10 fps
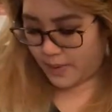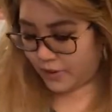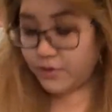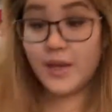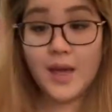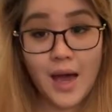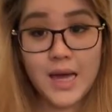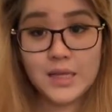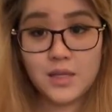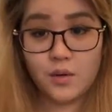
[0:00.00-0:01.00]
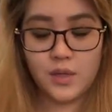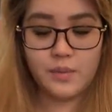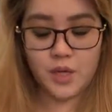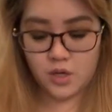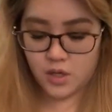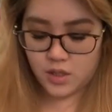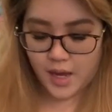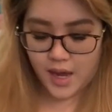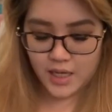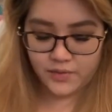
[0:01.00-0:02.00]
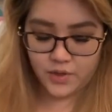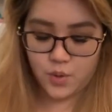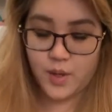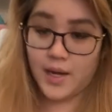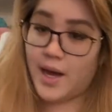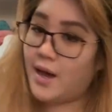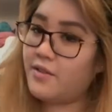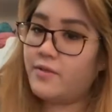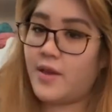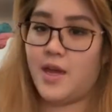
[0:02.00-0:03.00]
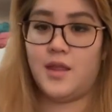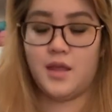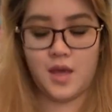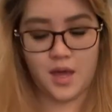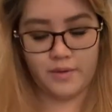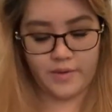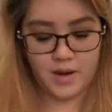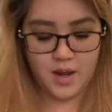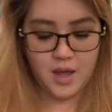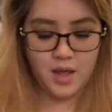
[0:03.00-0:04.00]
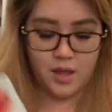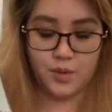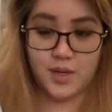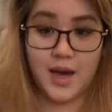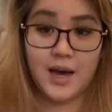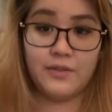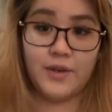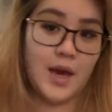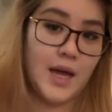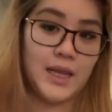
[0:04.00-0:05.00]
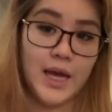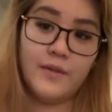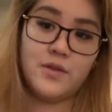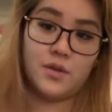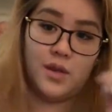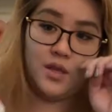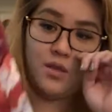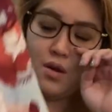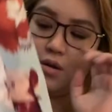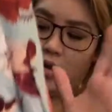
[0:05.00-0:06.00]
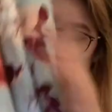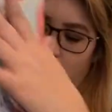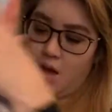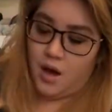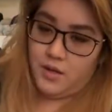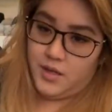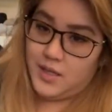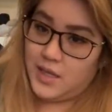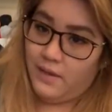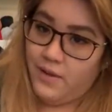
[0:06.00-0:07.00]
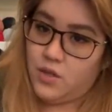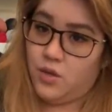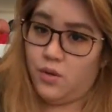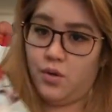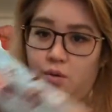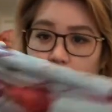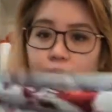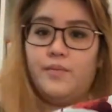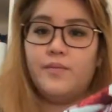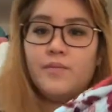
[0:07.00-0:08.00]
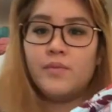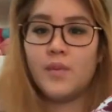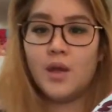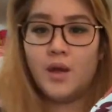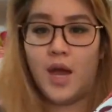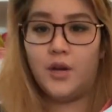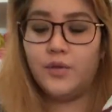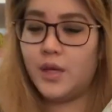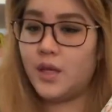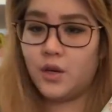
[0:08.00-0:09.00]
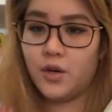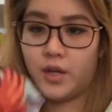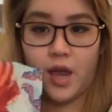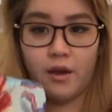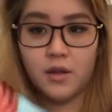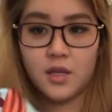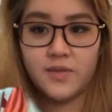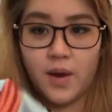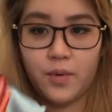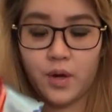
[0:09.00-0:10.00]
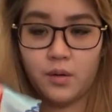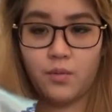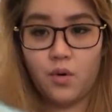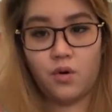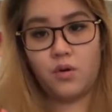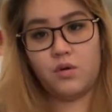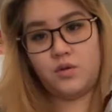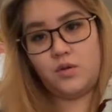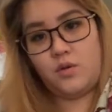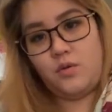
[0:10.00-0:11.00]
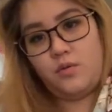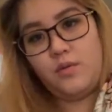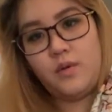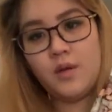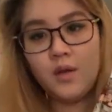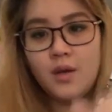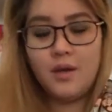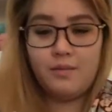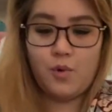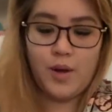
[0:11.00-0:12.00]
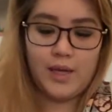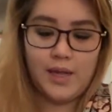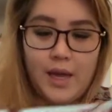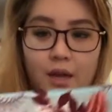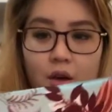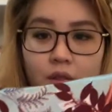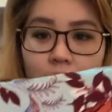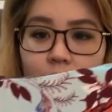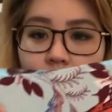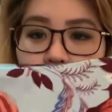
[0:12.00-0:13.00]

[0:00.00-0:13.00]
three yards, only because I asked for 2.5 and there was a half yard left, so they thought, I'll just give it to you. I don't think they're gonna carry this fabric anymore, so I'm quite glad I got them.